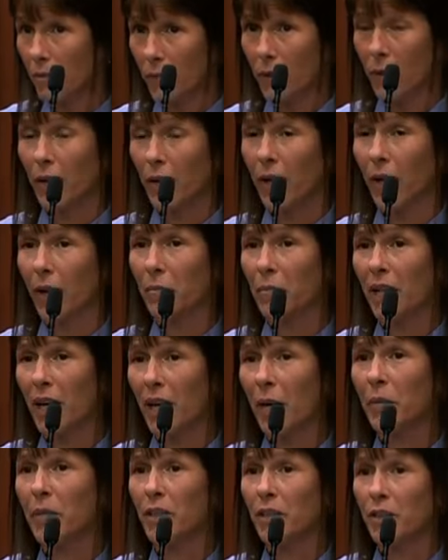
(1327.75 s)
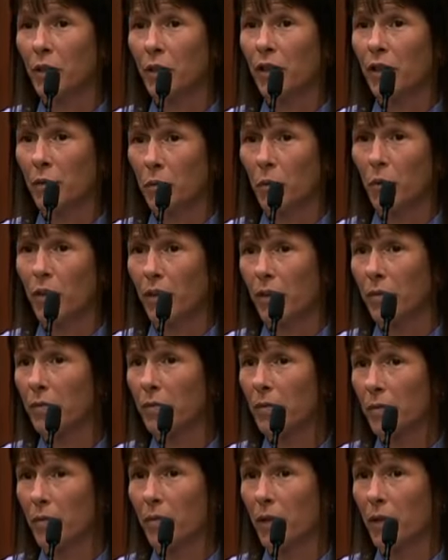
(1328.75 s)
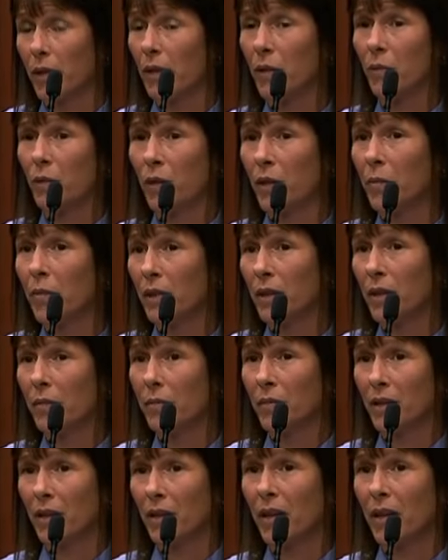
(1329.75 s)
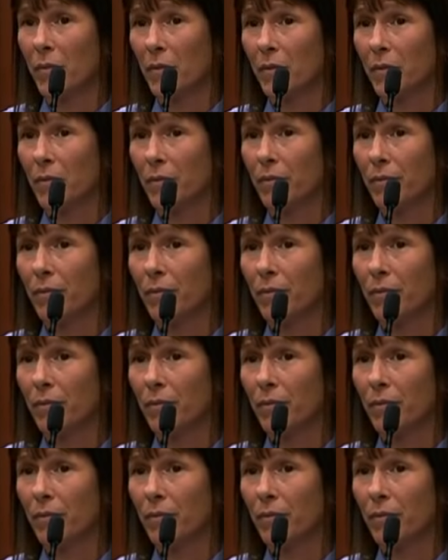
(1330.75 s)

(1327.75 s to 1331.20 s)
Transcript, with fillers: we would ha- be happy to transport him, but it would have been up to them.